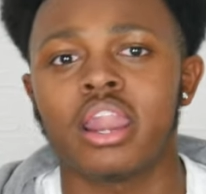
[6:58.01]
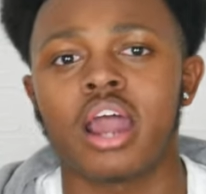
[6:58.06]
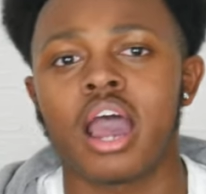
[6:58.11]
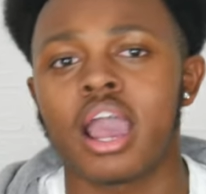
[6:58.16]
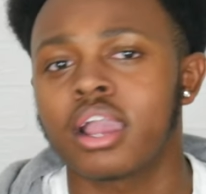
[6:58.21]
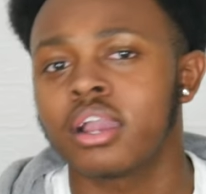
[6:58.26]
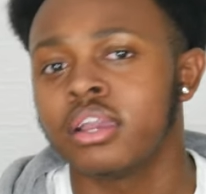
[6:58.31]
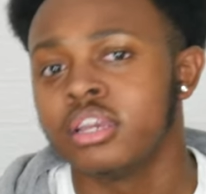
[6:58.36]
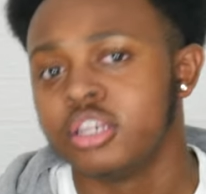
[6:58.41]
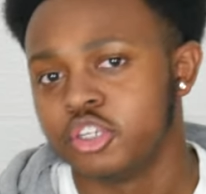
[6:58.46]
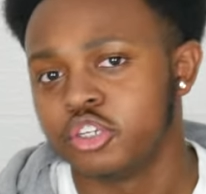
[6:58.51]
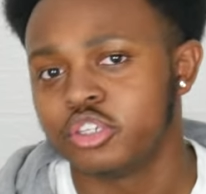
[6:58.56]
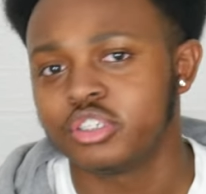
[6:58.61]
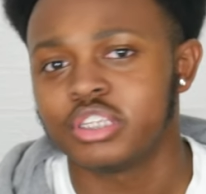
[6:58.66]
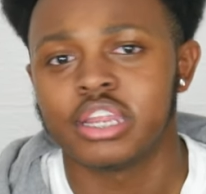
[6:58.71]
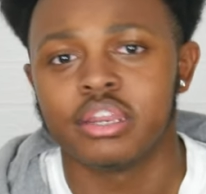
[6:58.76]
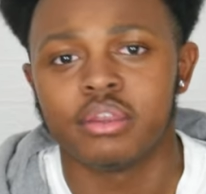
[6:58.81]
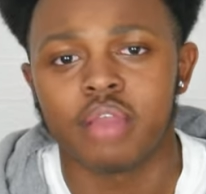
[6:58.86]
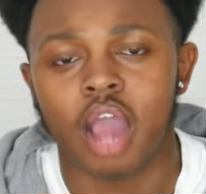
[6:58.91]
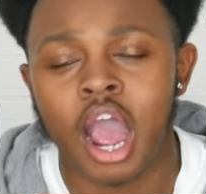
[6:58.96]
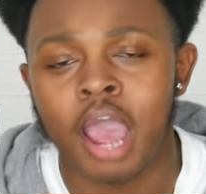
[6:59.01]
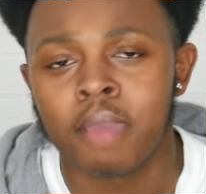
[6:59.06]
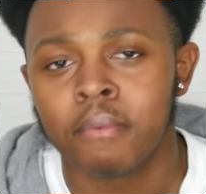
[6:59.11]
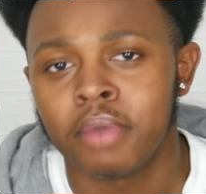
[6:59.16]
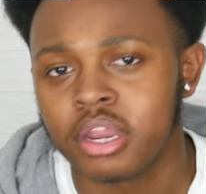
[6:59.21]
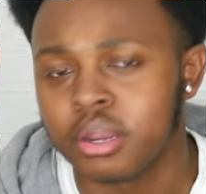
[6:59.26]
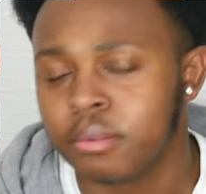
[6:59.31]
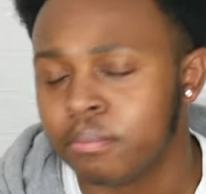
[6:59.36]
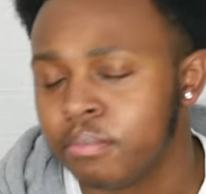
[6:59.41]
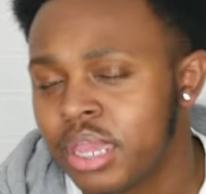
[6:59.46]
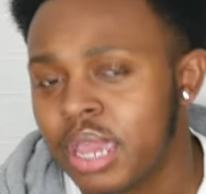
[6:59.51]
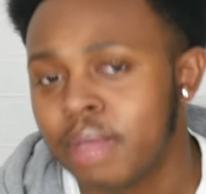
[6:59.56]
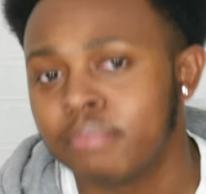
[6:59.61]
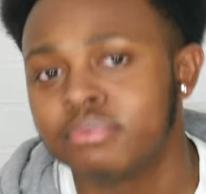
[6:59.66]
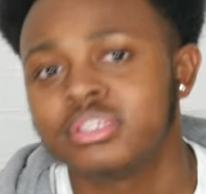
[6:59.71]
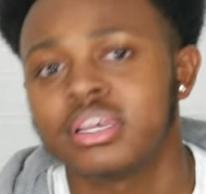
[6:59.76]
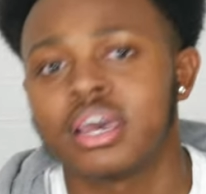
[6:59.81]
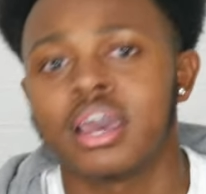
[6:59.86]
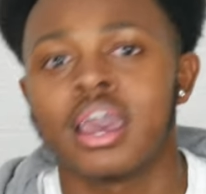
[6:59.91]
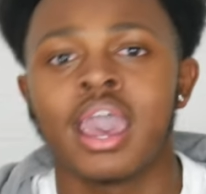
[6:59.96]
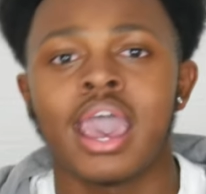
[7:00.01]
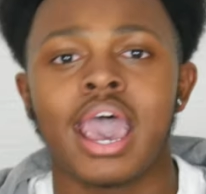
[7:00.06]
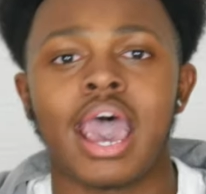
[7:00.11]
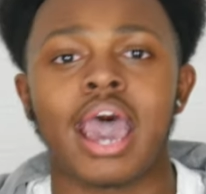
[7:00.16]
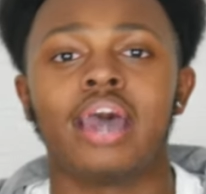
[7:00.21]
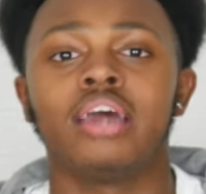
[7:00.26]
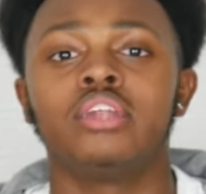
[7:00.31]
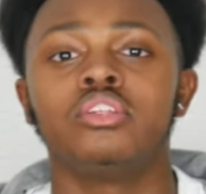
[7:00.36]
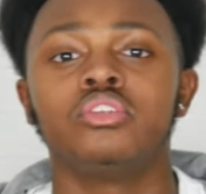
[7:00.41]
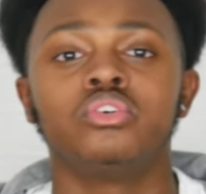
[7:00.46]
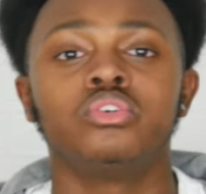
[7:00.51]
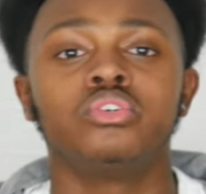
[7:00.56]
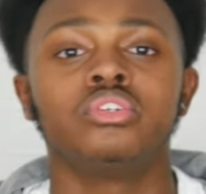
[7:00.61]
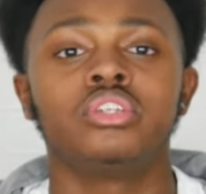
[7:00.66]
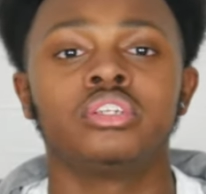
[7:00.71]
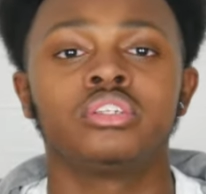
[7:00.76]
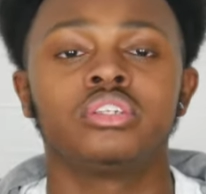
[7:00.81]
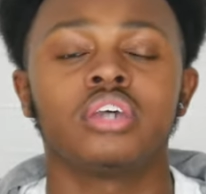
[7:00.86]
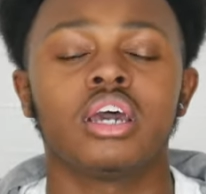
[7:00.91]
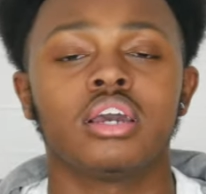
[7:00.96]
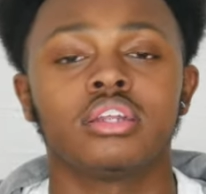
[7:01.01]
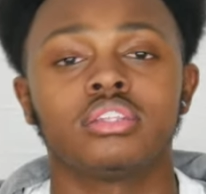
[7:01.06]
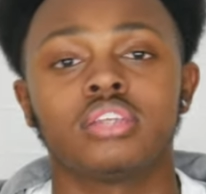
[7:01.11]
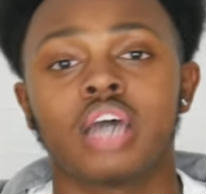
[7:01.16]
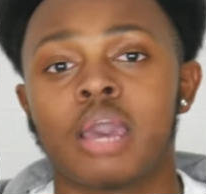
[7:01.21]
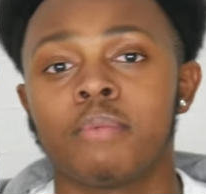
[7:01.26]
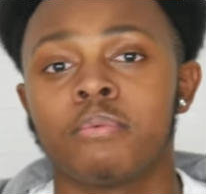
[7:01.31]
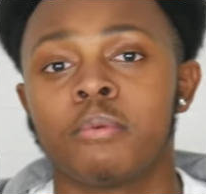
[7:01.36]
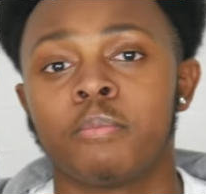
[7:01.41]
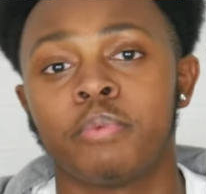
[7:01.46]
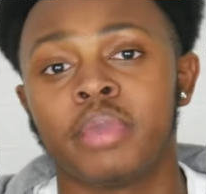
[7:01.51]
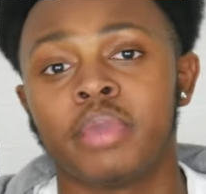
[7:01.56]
I might be able to handle the certain type of